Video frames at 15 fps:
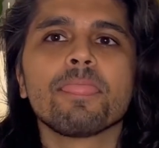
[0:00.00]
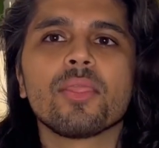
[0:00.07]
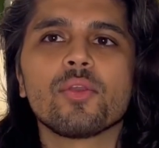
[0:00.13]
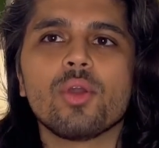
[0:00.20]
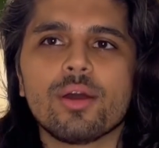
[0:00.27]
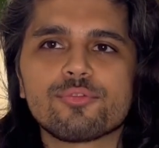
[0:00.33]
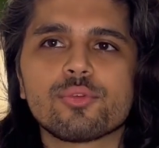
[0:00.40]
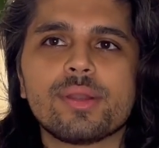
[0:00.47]
you
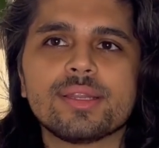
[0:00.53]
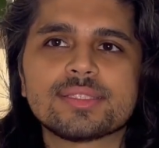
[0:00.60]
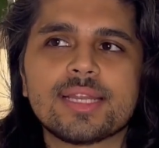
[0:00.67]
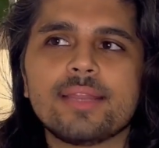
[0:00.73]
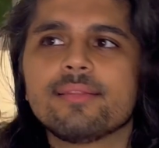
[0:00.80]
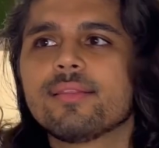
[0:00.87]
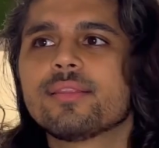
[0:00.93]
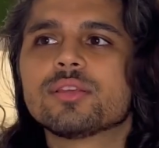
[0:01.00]
have to
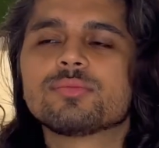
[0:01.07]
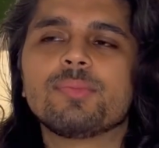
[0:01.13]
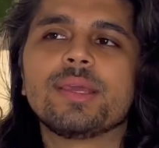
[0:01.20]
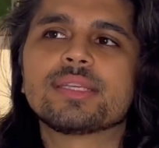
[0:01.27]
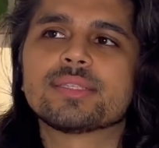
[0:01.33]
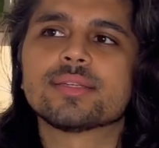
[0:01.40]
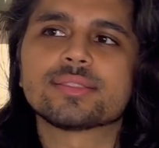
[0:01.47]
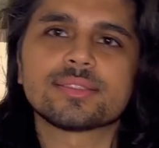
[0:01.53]
understand that this
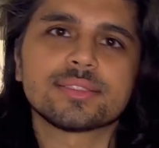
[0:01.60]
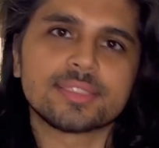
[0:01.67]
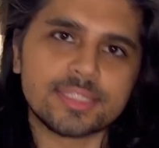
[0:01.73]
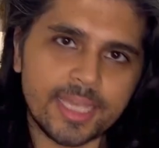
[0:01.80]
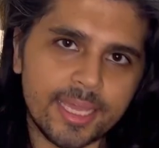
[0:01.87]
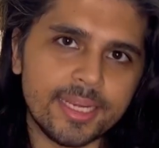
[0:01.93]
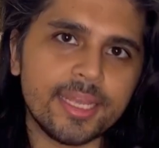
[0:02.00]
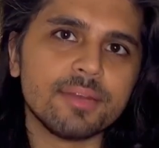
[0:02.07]
makes us
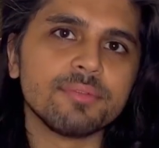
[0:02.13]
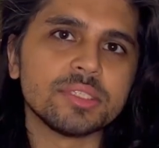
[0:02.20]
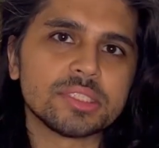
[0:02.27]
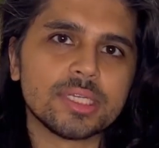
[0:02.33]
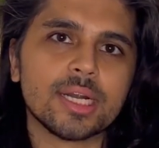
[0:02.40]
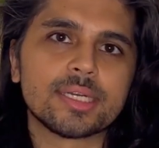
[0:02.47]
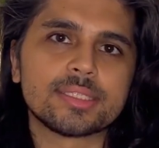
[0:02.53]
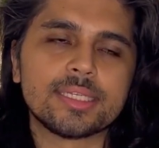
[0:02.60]
scary and we
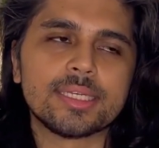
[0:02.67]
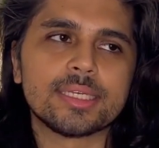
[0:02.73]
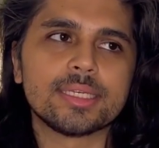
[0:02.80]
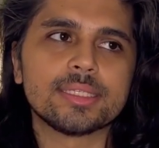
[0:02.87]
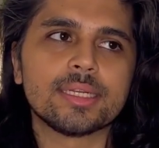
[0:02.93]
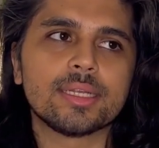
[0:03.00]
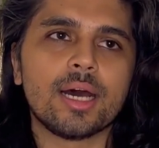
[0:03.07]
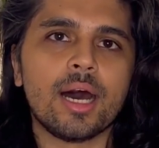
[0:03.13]
start thinking
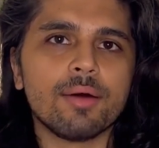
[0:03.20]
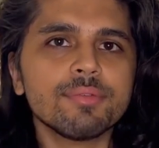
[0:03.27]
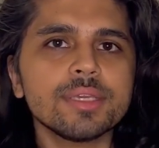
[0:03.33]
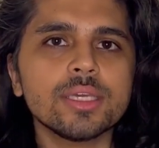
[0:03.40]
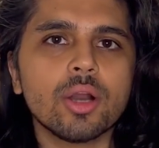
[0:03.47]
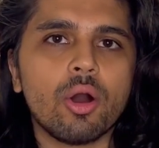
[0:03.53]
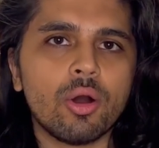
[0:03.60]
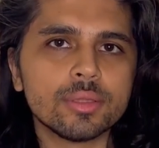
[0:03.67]
that are
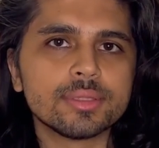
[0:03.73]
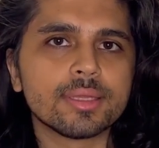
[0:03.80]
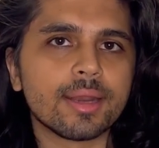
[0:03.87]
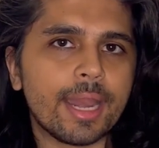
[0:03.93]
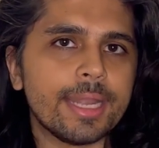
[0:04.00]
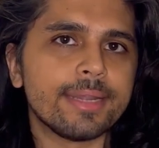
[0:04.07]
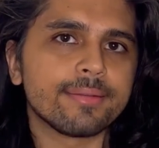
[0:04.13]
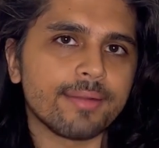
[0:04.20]
we on the
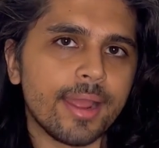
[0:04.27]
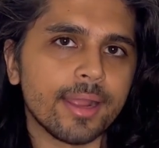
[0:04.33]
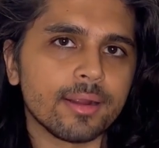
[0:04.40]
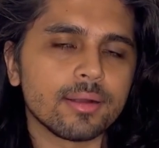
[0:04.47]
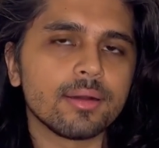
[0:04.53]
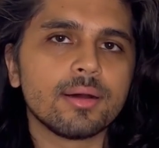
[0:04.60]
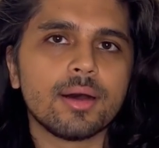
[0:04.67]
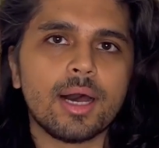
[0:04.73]
right track?
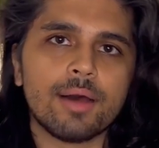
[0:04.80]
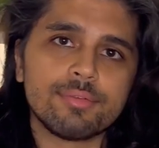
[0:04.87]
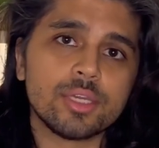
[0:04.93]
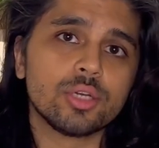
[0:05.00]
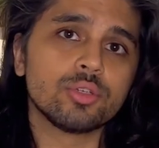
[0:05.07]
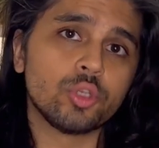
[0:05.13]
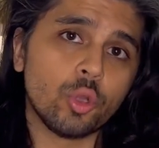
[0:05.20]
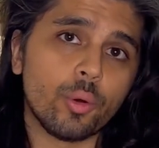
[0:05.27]
Are we
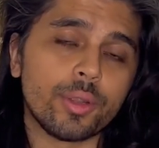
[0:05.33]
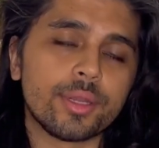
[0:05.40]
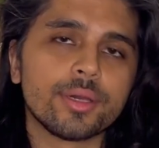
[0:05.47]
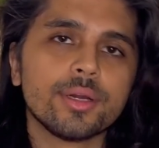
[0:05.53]
not?